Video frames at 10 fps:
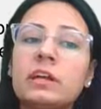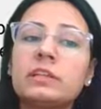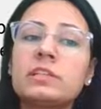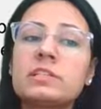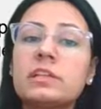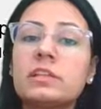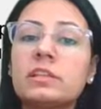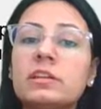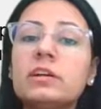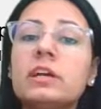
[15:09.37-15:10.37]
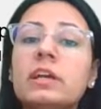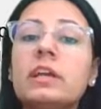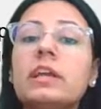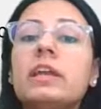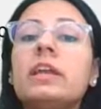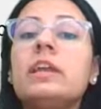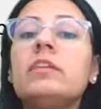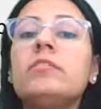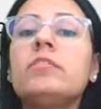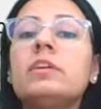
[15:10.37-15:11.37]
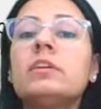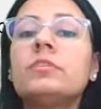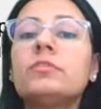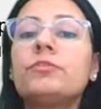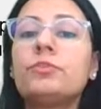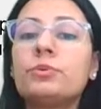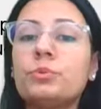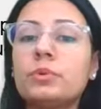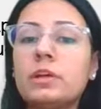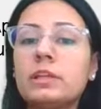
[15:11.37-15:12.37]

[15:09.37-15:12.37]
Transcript: that is in the avian flu,